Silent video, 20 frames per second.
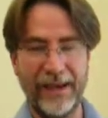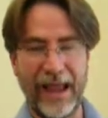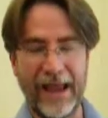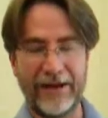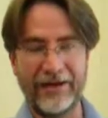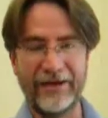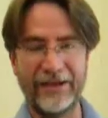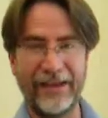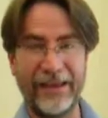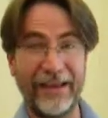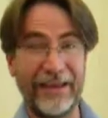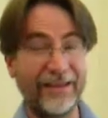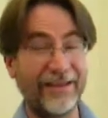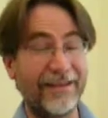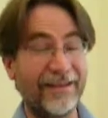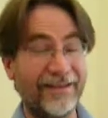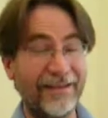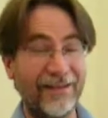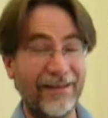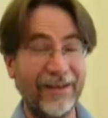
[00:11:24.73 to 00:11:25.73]
Actually, this
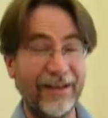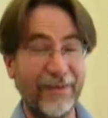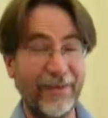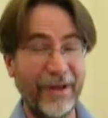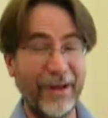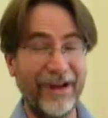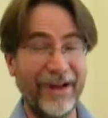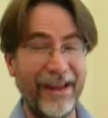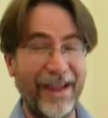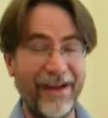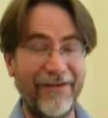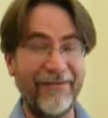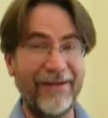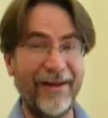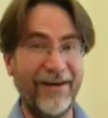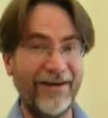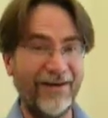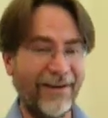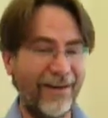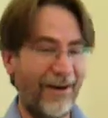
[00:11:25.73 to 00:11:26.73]
is a little bit
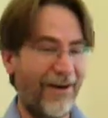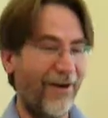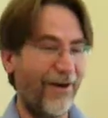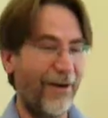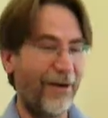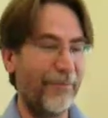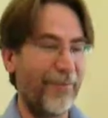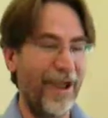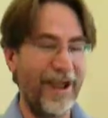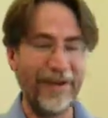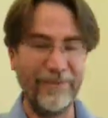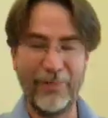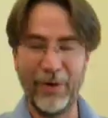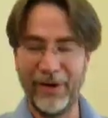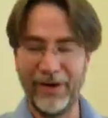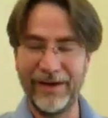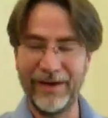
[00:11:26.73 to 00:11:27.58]
heavier than a hardback book.